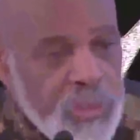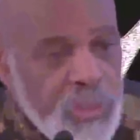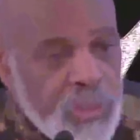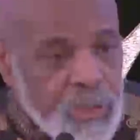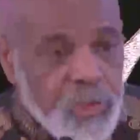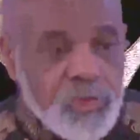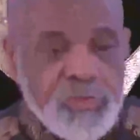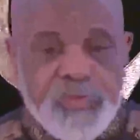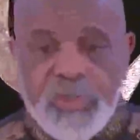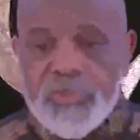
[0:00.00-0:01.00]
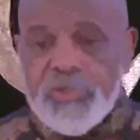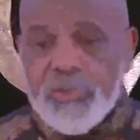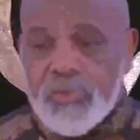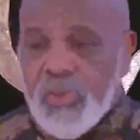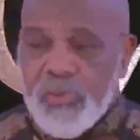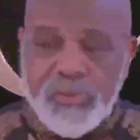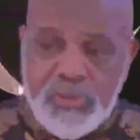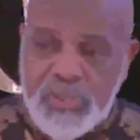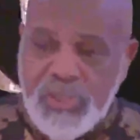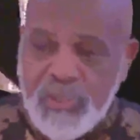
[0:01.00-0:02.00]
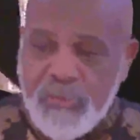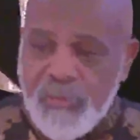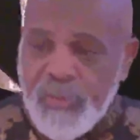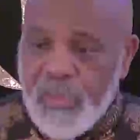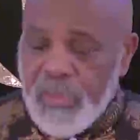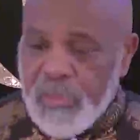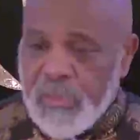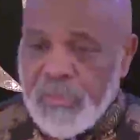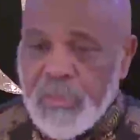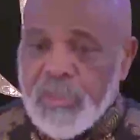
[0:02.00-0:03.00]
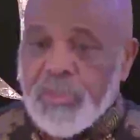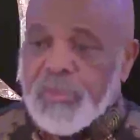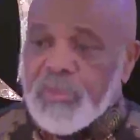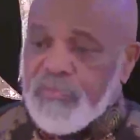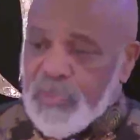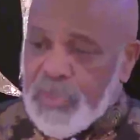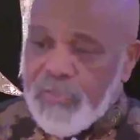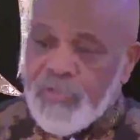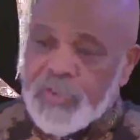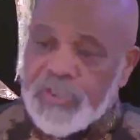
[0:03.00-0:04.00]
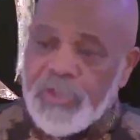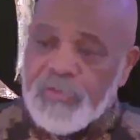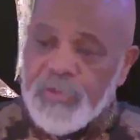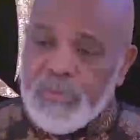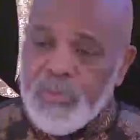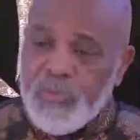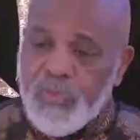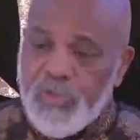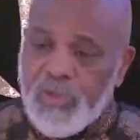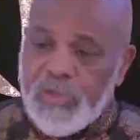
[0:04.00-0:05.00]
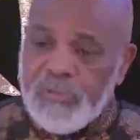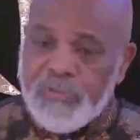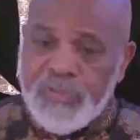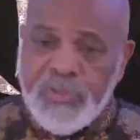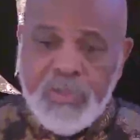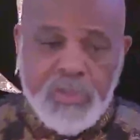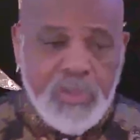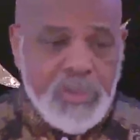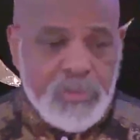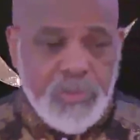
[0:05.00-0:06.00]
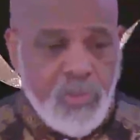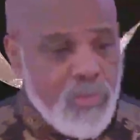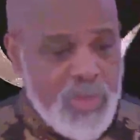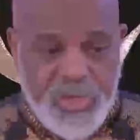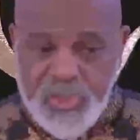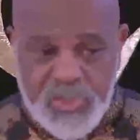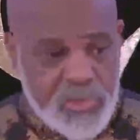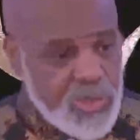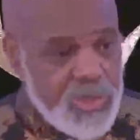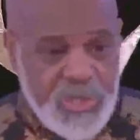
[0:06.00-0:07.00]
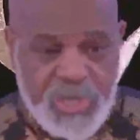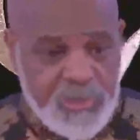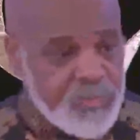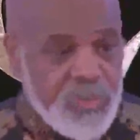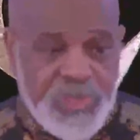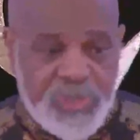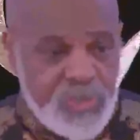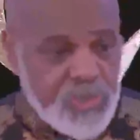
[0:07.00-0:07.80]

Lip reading: And those of us who don't think that you can forgive yourself and move on will remain stuck in that place.